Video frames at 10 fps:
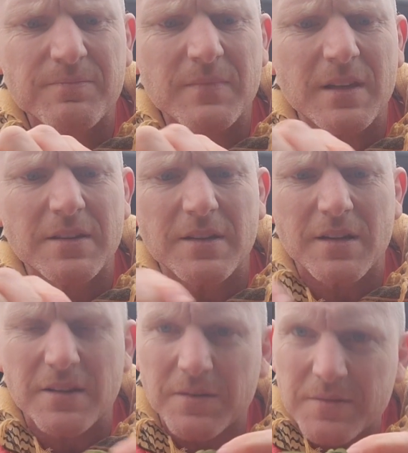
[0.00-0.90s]
And then
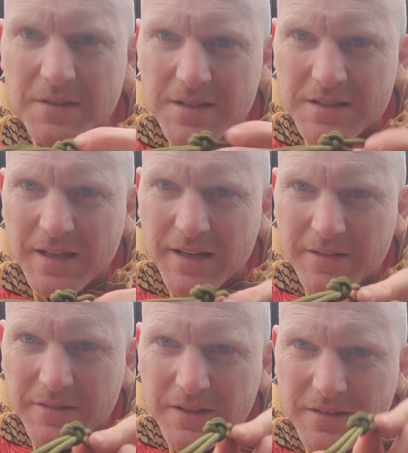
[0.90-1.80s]
on this side
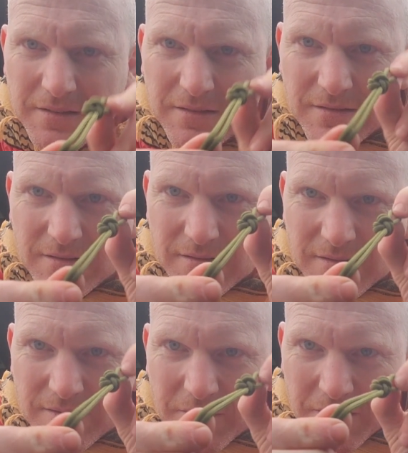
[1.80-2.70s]
of it,
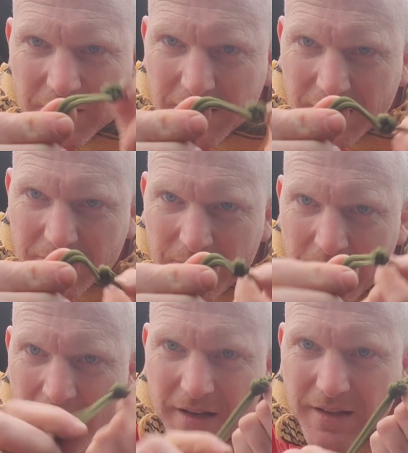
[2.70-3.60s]
if you look at it from
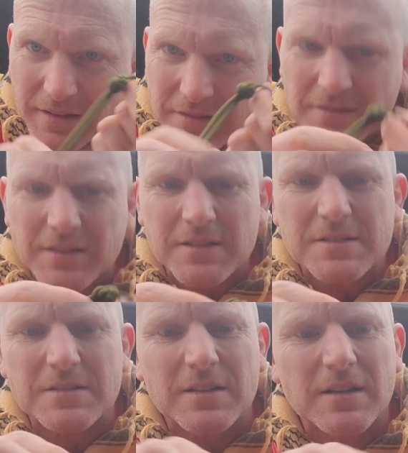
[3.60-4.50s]
that angle,
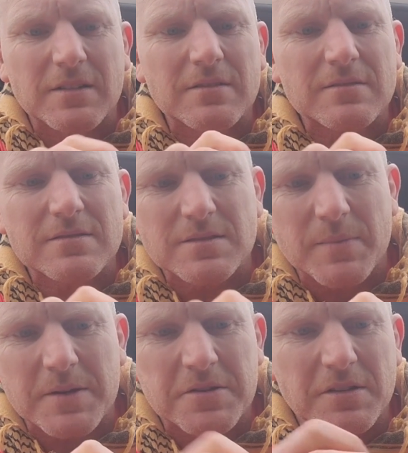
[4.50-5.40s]
it's
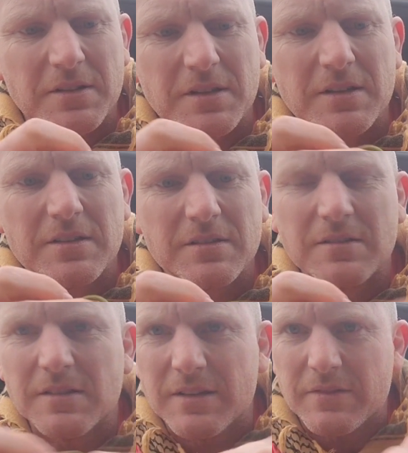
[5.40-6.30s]
symmetrically
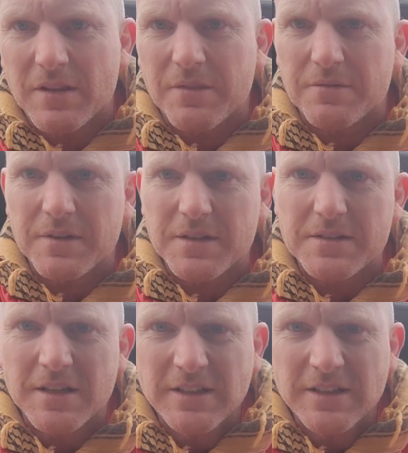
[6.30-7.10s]
even in threes.